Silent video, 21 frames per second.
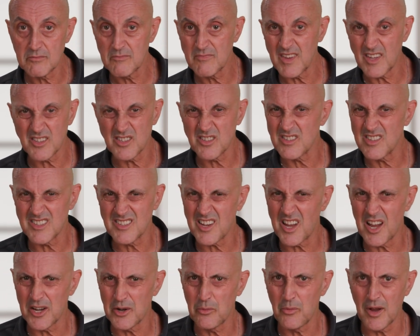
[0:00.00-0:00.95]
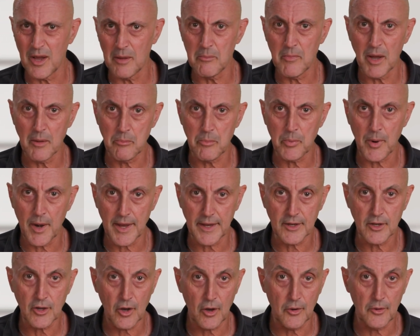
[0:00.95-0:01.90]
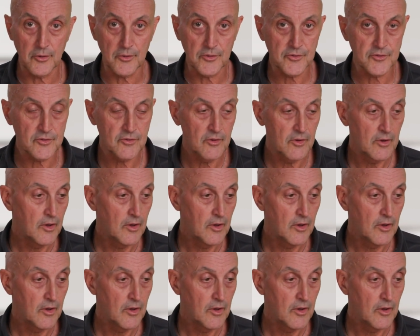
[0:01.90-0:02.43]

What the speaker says: That's kind of where my brain goes.